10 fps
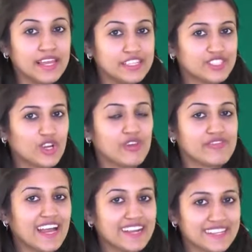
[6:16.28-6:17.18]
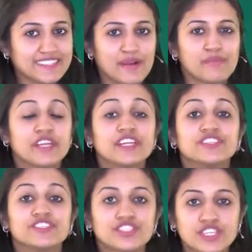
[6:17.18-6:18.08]
Let's solve that example
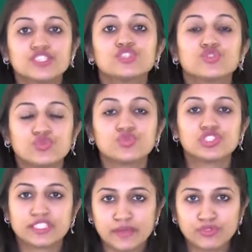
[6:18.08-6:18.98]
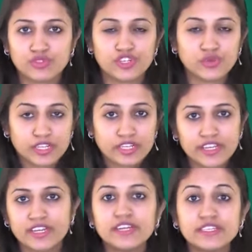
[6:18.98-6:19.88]
in just two steps so that you can
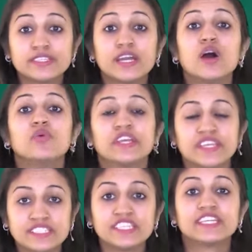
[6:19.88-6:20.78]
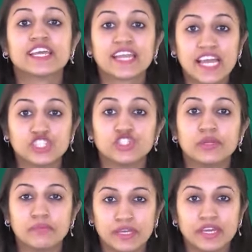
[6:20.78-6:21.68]
clearly see how easy it can
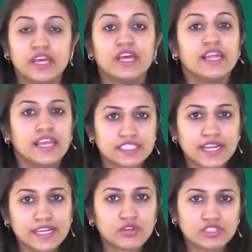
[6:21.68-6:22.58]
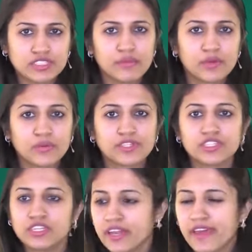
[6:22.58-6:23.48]
actually be. Let's write out the same
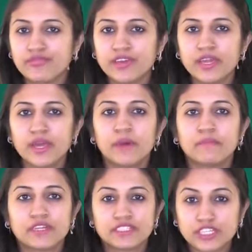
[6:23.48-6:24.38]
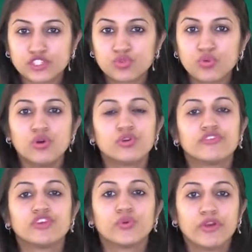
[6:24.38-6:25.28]
equation, Fe plus H2O,
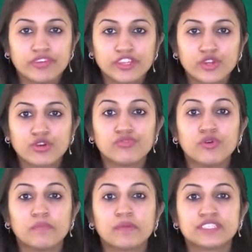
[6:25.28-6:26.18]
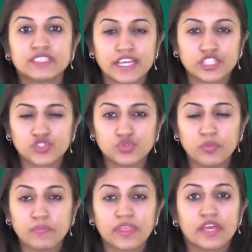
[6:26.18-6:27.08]
giving you Fe3O4 plus H2.
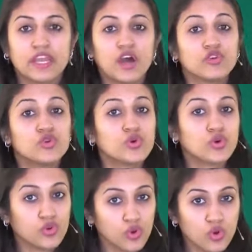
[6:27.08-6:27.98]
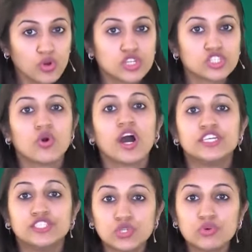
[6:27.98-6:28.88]
Now you don't know, so
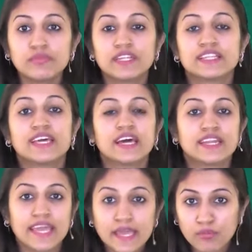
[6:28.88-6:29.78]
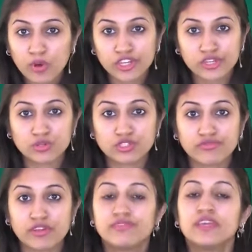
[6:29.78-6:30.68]
assume that there are A molecules
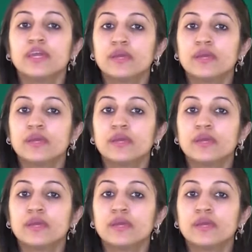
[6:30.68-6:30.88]
of Fe,